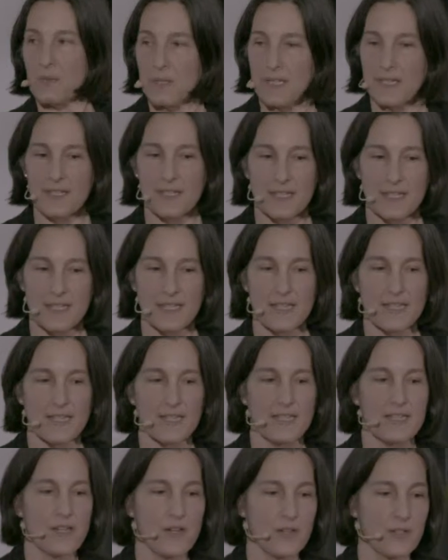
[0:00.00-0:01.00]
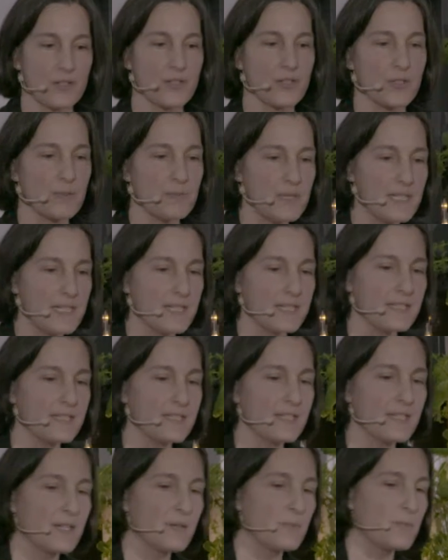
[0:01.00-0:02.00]
with cultured
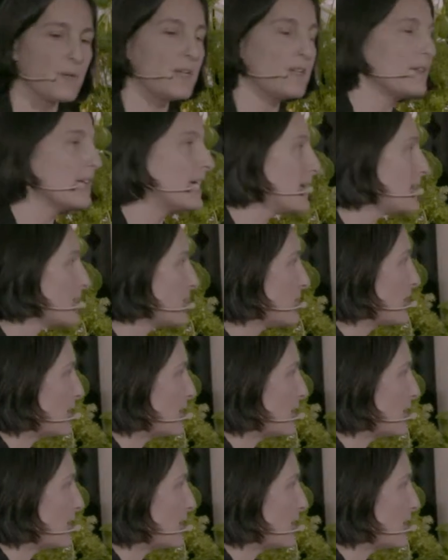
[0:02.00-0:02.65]
meat? Well, as